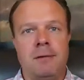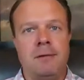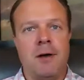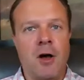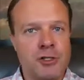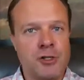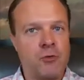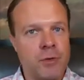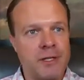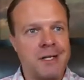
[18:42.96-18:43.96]
Also
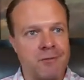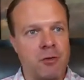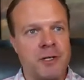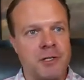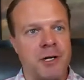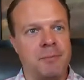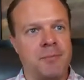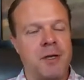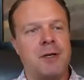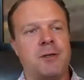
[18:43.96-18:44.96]
really never been done.
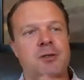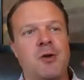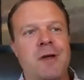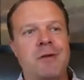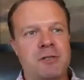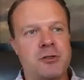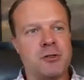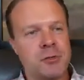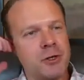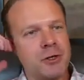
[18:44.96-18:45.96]
So
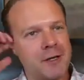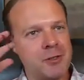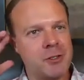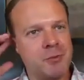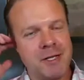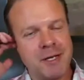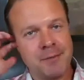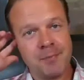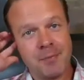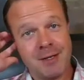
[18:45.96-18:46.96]
investors would look at us and be like,
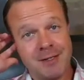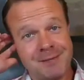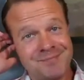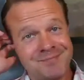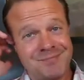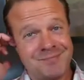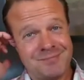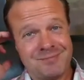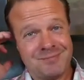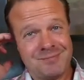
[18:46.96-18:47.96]

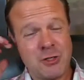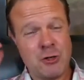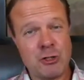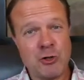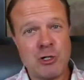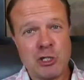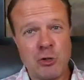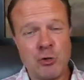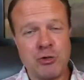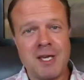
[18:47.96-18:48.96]
so you're doing
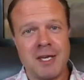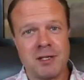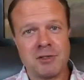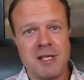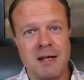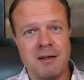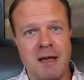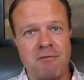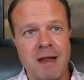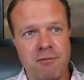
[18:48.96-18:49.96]
two things that
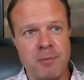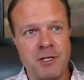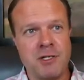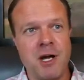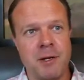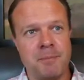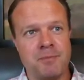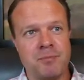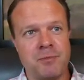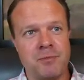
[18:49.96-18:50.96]
have never been done,
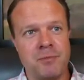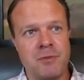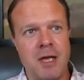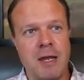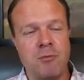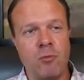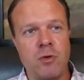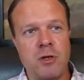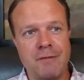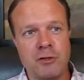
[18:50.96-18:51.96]
and
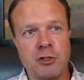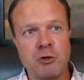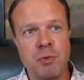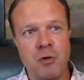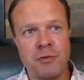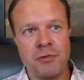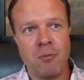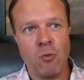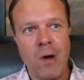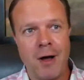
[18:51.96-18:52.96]
you have to do both of
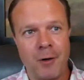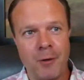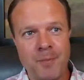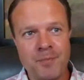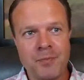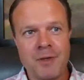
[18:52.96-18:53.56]
them well.